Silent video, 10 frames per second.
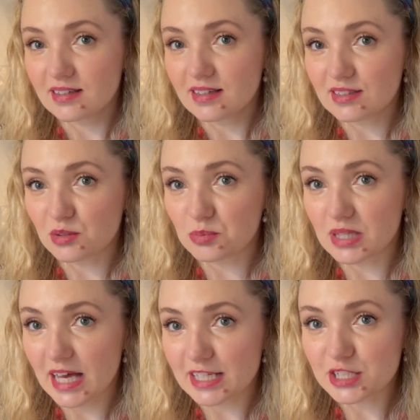little
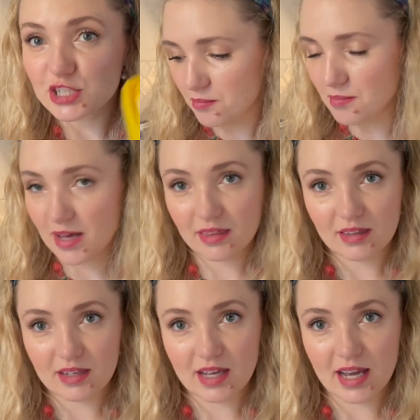pledge.
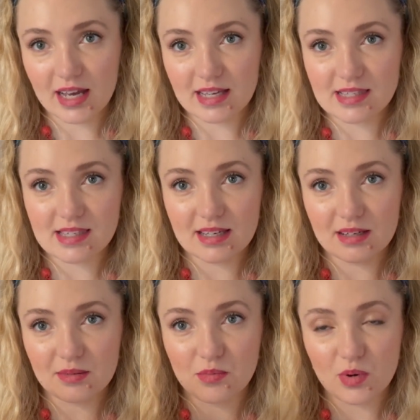Method has
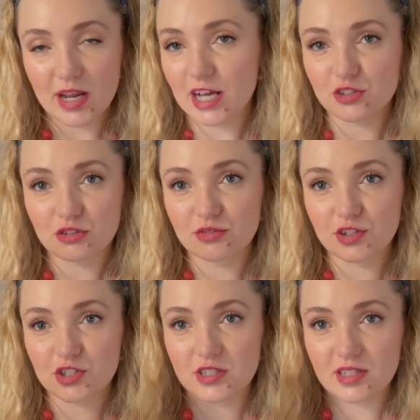a more natural
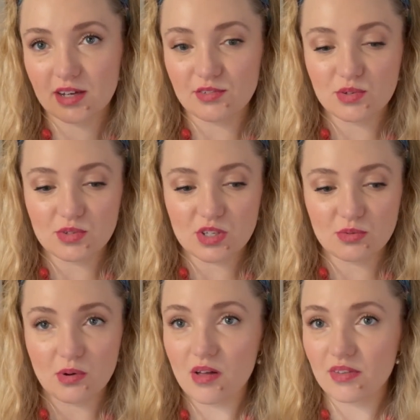version that I've used as
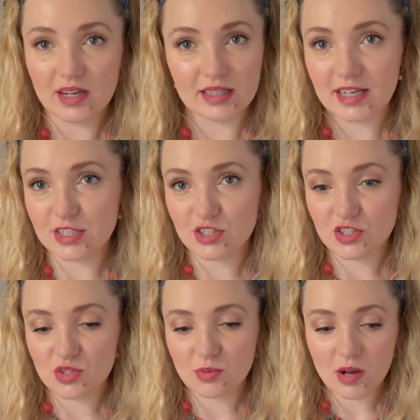well that I like just
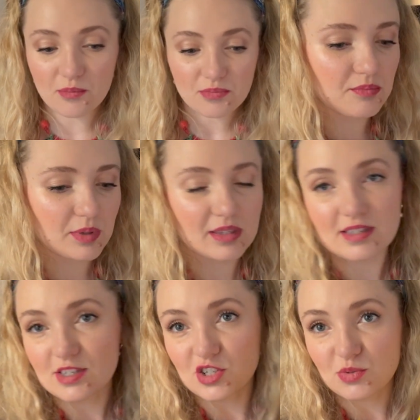as well, but this
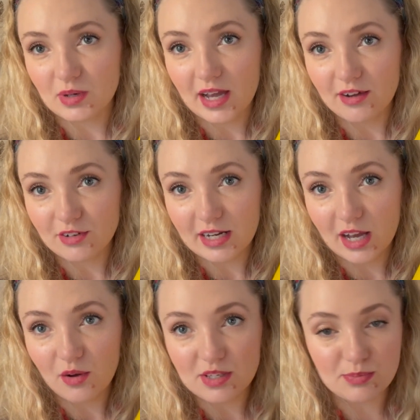is just what I have right
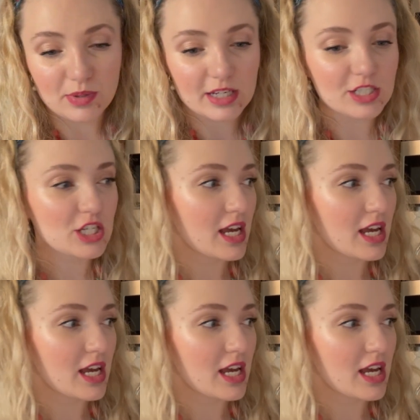now is pledge.